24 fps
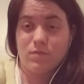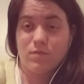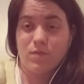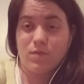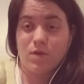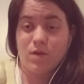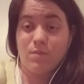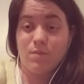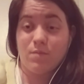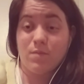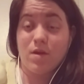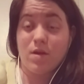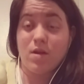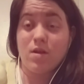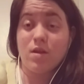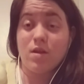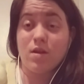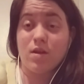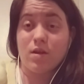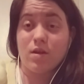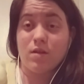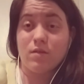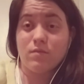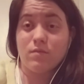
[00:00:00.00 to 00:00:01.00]
I'm
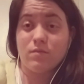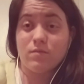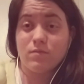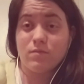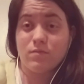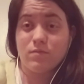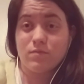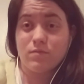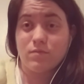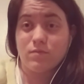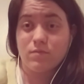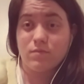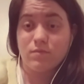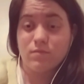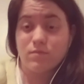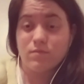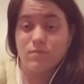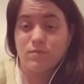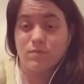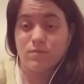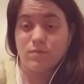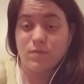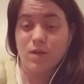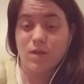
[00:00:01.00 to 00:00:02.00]
making it.
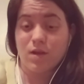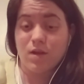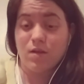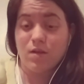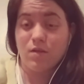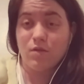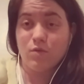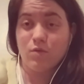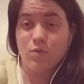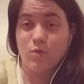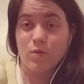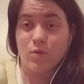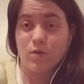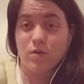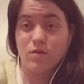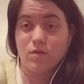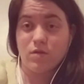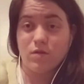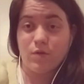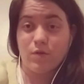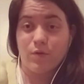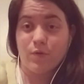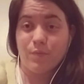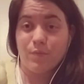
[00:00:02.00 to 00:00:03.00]
I'm getting through it.
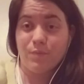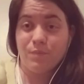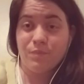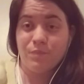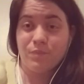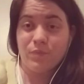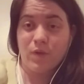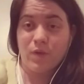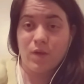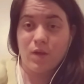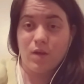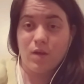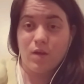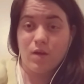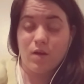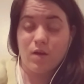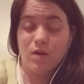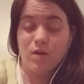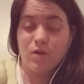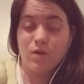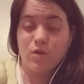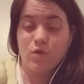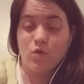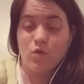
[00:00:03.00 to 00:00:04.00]
So
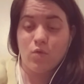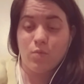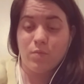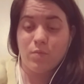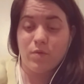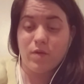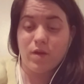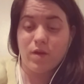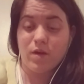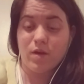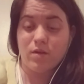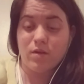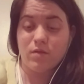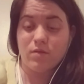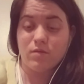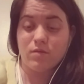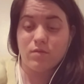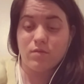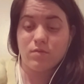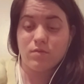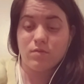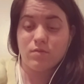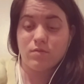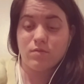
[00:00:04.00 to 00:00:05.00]
I hope that
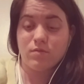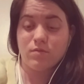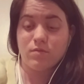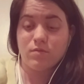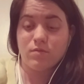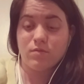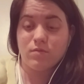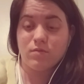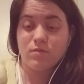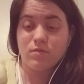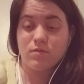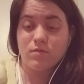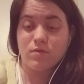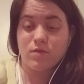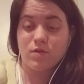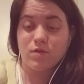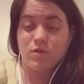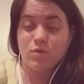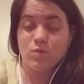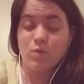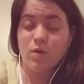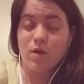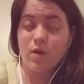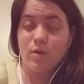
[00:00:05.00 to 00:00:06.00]

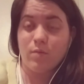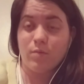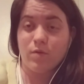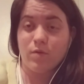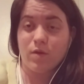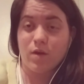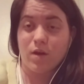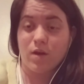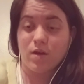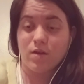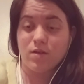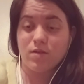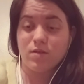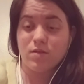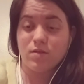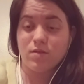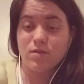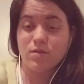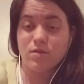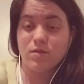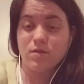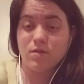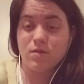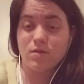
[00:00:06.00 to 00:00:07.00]
this will help you
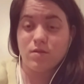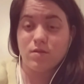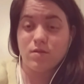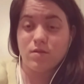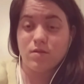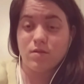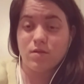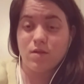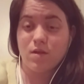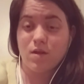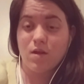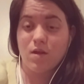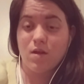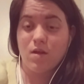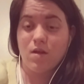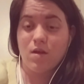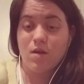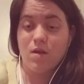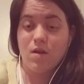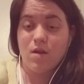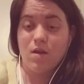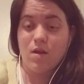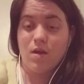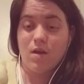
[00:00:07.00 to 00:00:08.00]
guys.
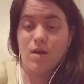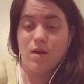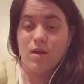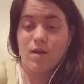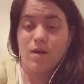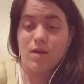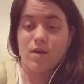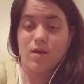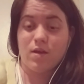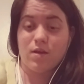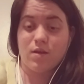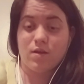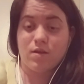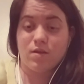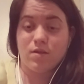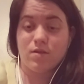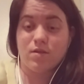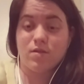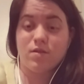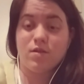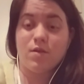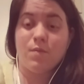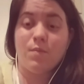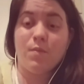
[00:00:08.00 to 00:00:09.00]

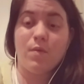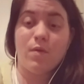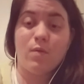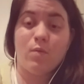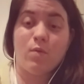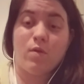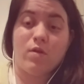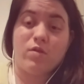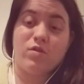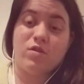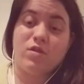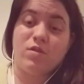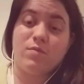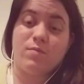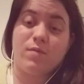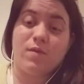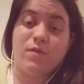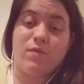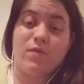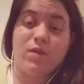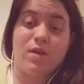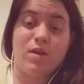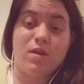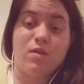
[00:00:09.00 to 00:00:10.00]
And someone watches
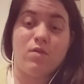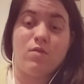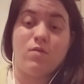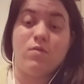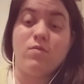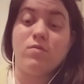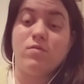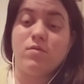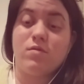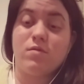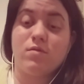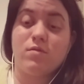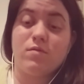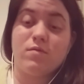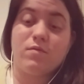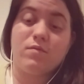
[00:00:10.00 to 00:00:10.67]
my videos.